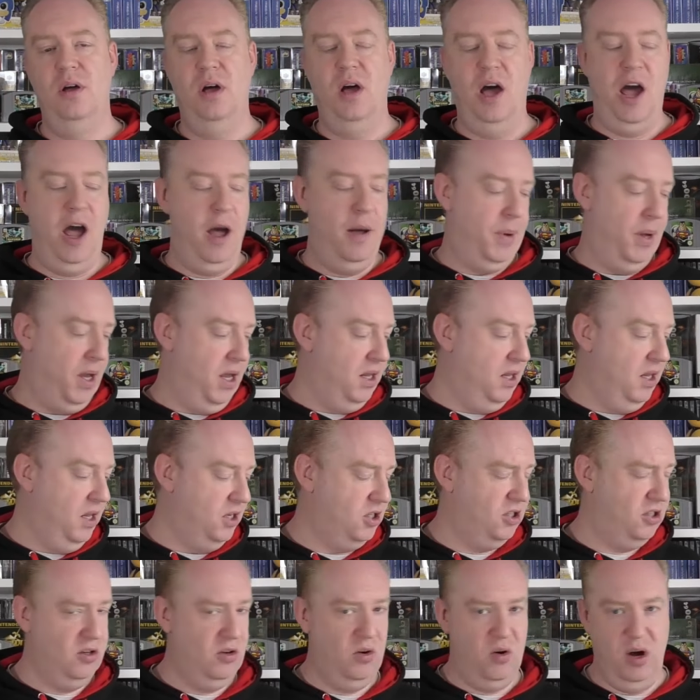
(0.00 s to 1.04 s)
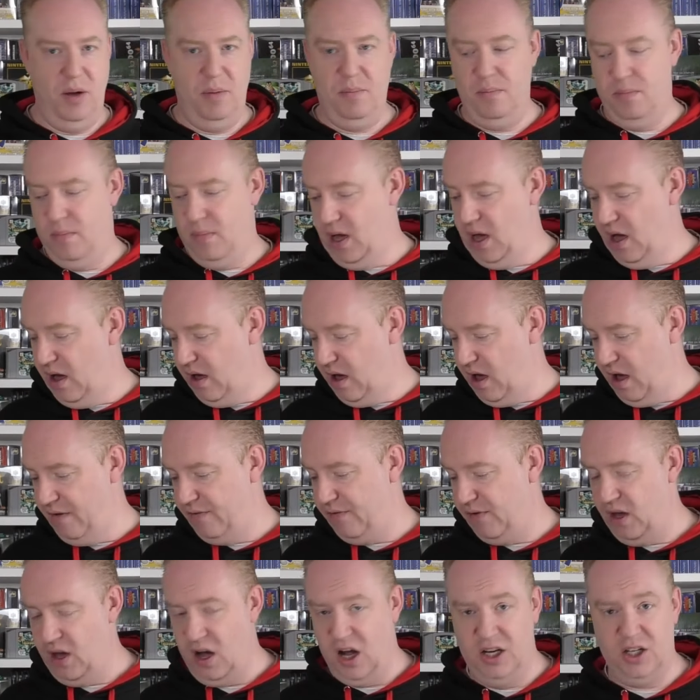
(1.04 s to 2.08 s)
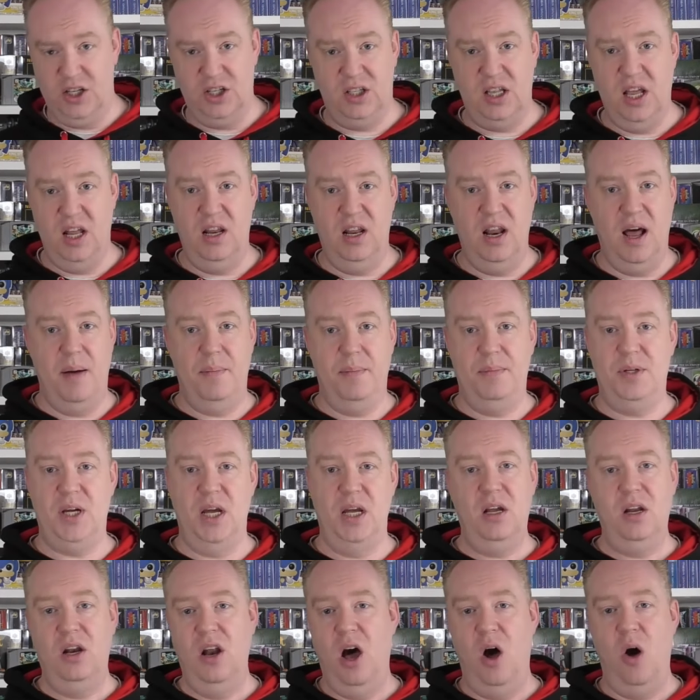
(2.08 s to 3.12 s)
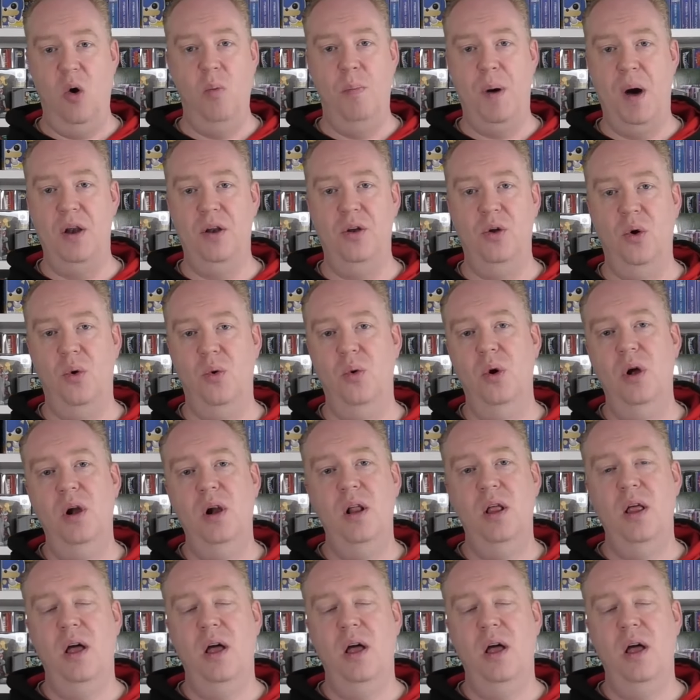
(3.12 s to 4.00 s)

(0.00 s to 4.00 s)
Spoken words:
But in this time, I think I just ended up taking the whole bundle